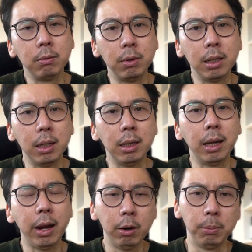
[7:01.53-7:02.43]
really
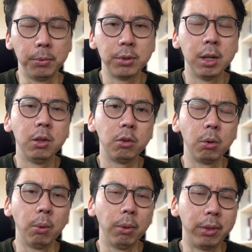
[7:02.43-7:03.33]
helps.
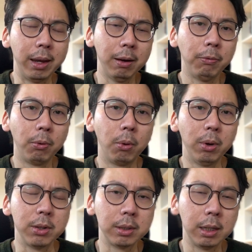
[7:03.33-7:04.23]
So therefore,
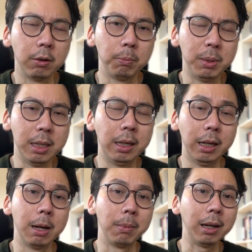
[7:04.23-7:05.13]
instead of
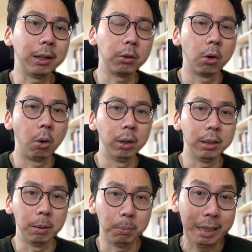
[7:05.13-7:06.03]
PKM, I like to call it
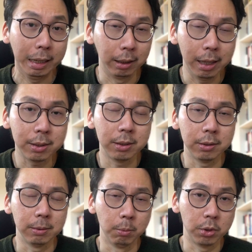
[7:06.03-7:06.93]
the PLS
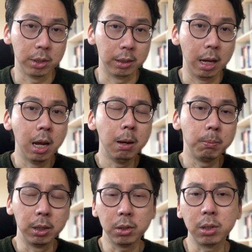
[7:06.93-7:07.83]
system, which is the
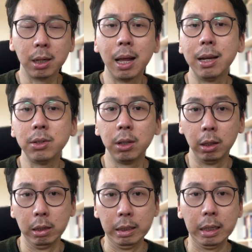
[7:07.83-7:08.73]
Personalized
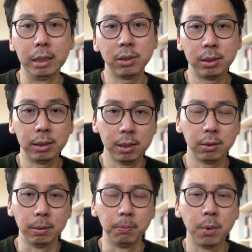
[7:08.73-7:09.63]
Learning
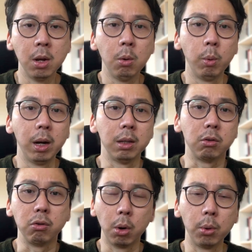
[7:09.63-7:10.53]
System, where it
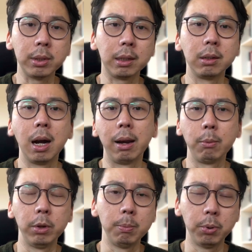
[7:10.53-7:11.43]
grows like a garden.
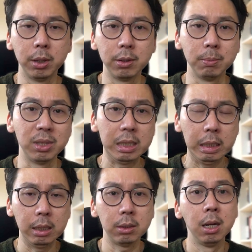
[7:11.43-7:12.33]
When you put in some
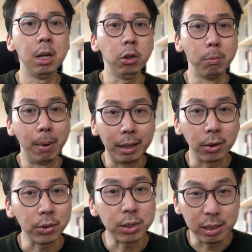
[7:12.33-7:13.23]
seeds, you might
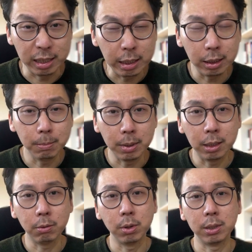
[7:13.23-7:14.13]
not see the
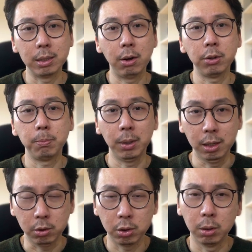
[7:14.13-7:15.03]
immediate results, but it
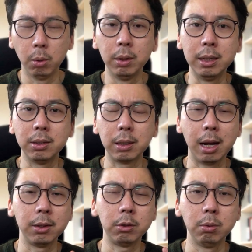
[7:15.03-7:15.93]
slowly
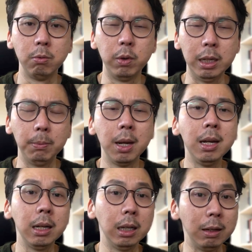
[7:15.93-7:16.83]
starts to reap
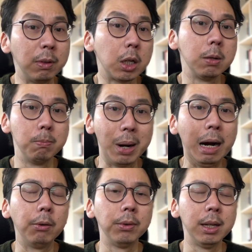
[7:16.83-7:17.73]
and even
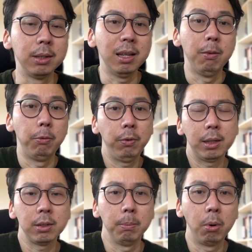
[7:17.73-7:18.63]
compound its
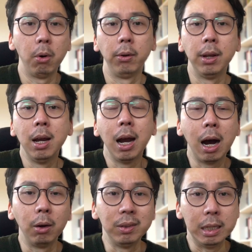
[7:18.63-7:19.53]
effects upon
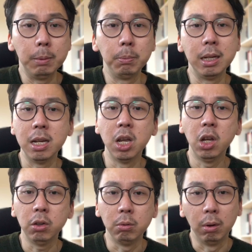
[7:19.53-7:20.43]
how deeply
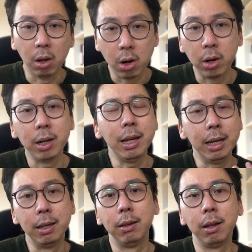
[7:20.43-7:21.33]
you learn
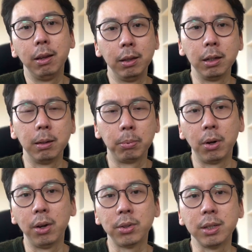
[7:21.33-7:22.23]
in the
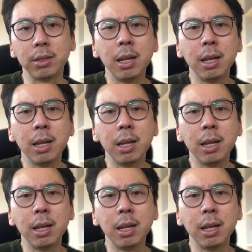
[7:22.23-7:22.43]
process.